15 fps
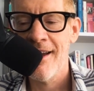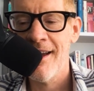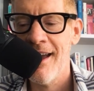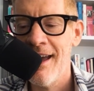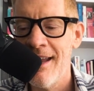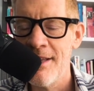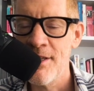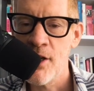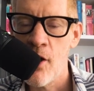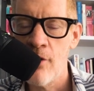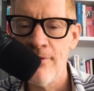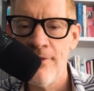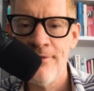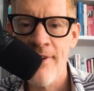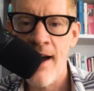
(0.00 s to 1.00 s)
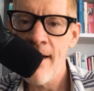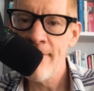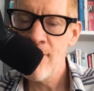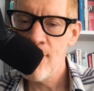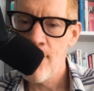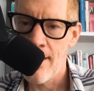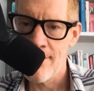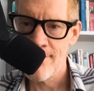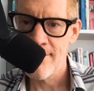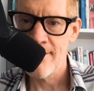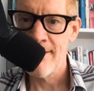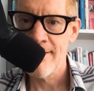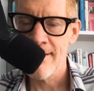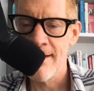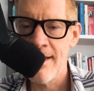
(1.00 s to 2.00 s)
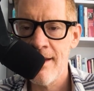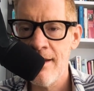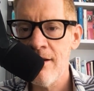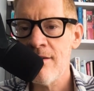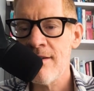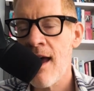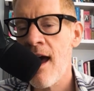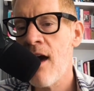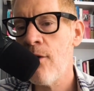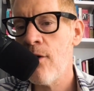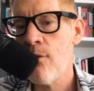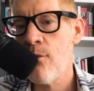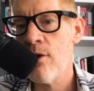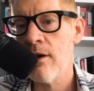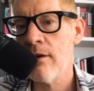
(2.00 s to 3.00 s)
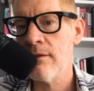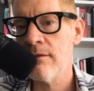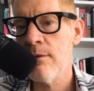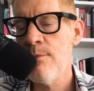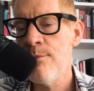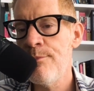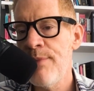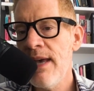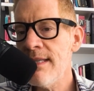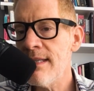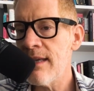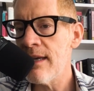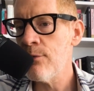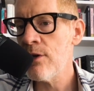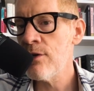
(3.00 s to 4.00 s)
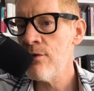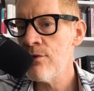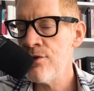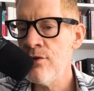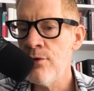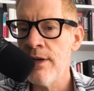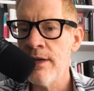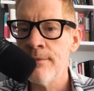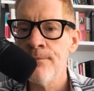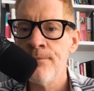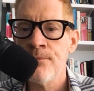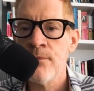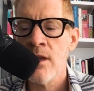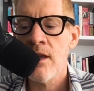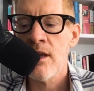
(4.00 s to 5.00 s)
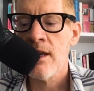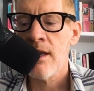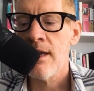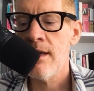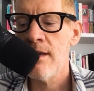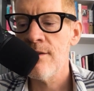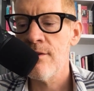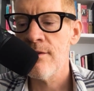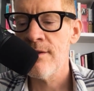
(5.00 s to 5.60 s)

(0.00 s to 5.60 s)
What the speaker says: And it's called 5 Questions. And here's how it works. Basically, what you're doing is you're